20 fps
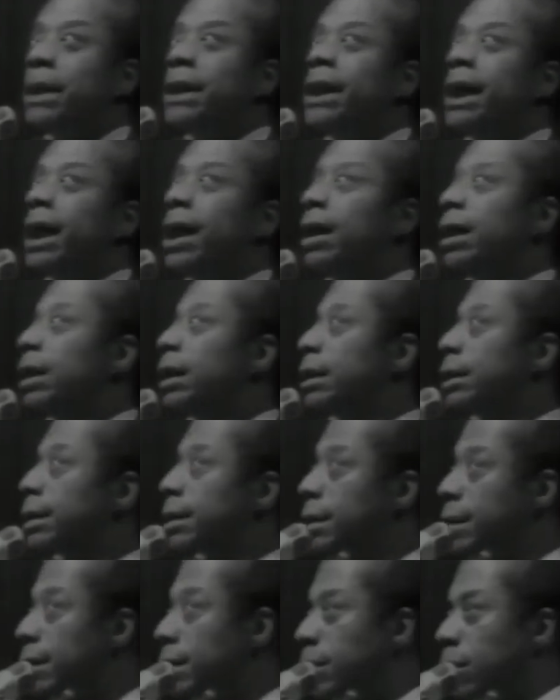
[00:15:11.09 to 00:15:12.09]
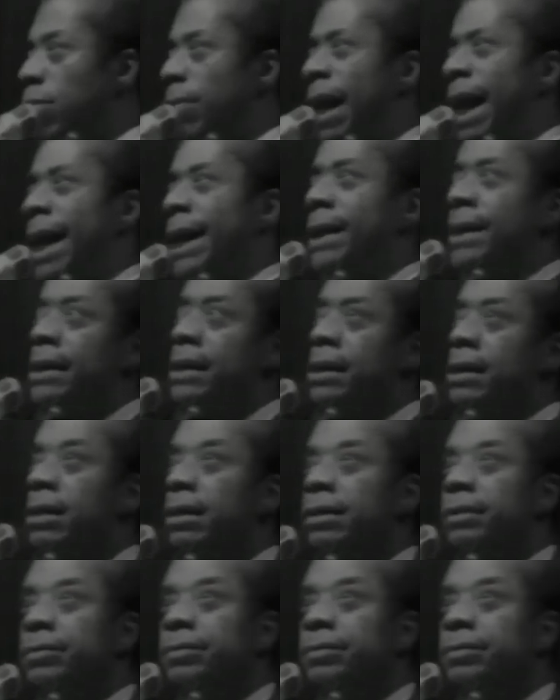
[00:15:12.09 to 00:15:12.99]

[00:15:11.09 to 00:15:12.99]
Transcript: particular romance.